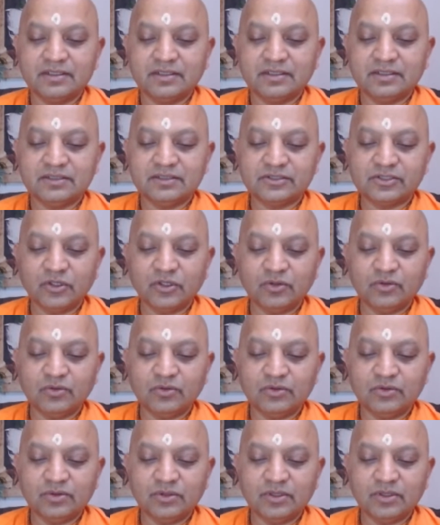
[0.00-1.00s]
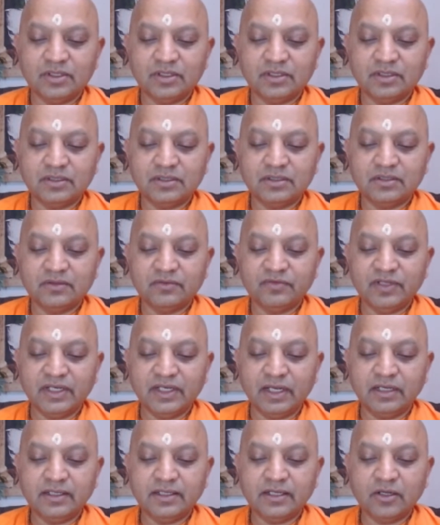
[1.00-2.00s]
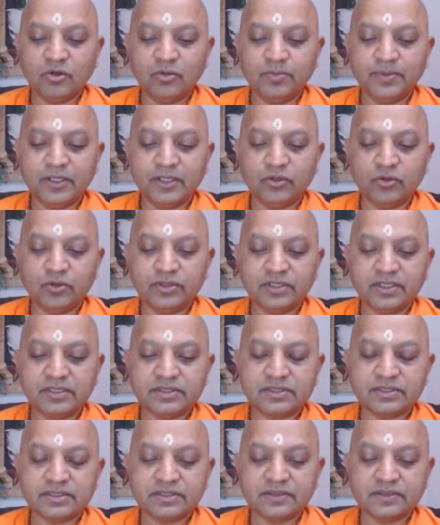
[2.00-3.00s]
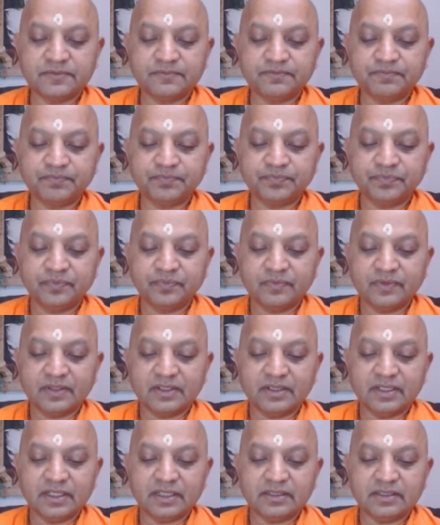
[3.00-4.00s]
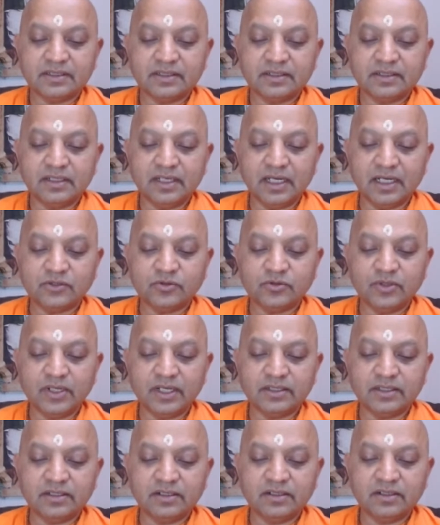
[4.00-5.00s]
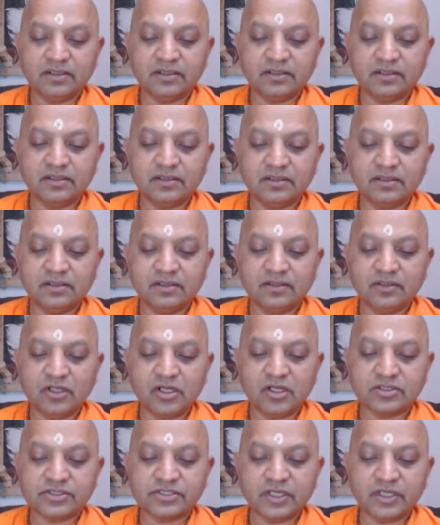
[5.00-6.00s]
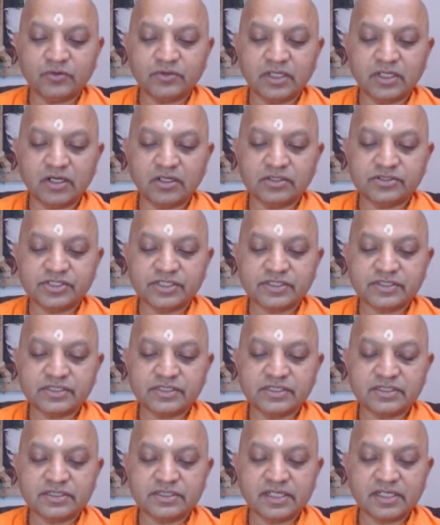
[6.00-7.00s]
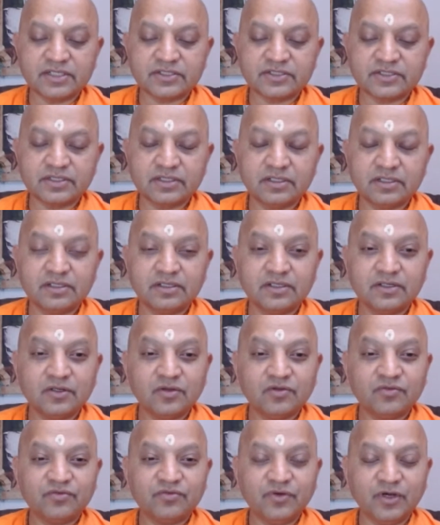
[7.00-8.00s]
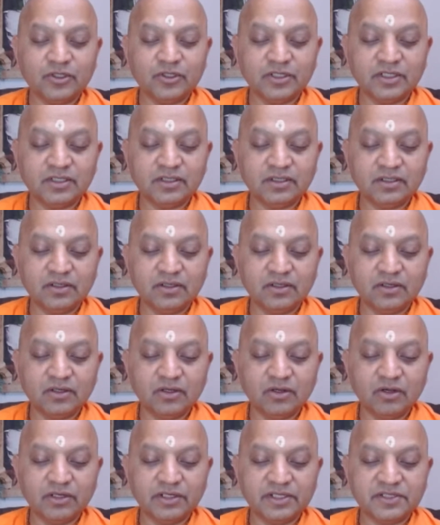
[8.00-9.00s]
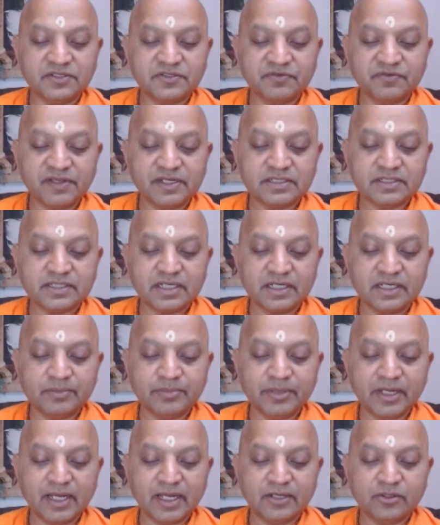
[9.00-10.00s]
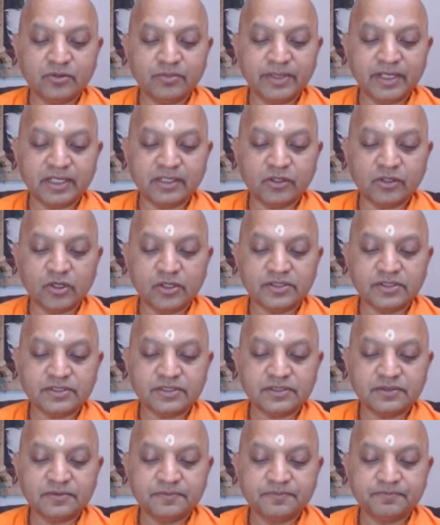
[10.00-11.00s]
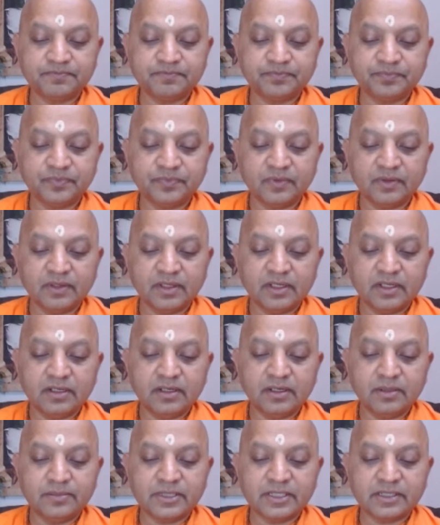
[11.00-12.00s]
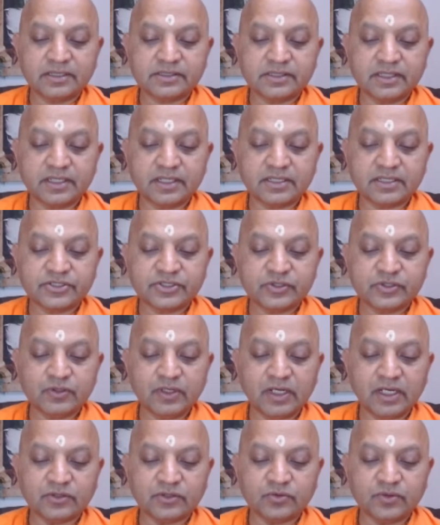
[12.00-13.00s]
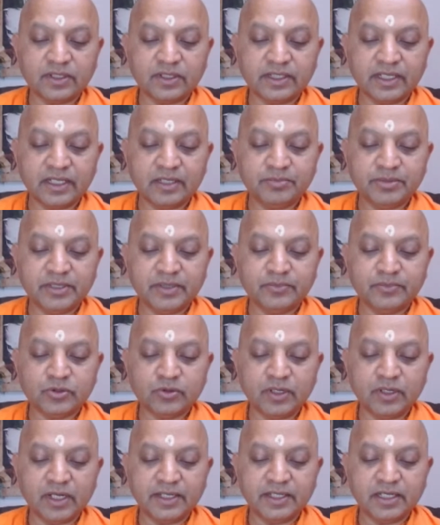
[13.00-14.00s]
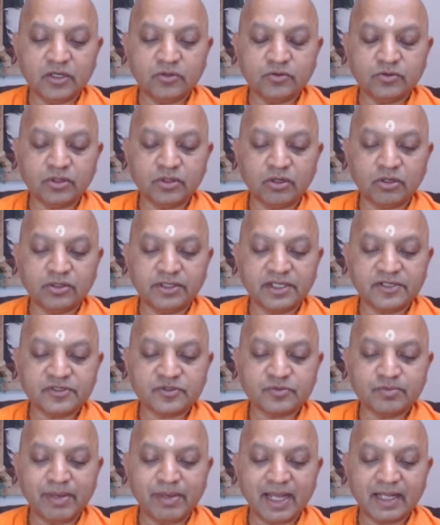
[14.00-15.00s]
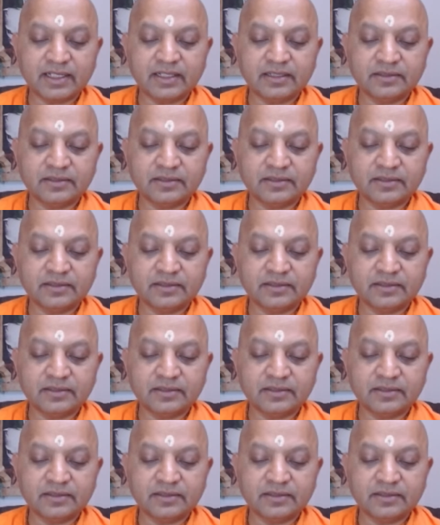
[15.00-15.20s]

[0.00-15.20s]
So when Elder Gopal noticed that Latu had lost outer consciousness, he has fallen on his face and he began to make noise, Ramakrishna rushed to Latu and helped him to lie down on his back.